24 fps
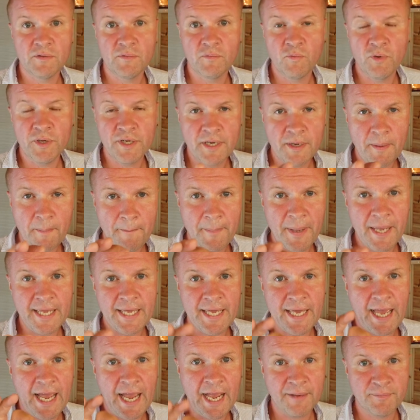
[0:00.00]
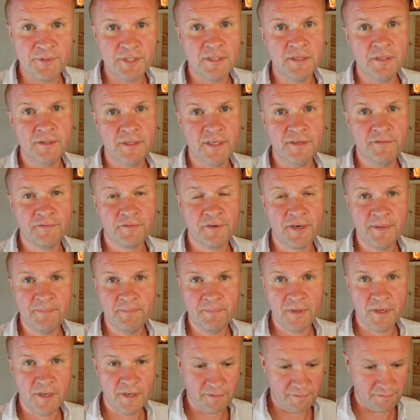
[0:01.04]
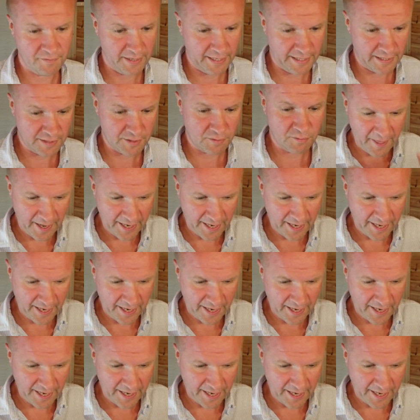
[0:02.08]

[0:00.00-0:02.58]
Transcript: we're going to make it absolutely frame perfect.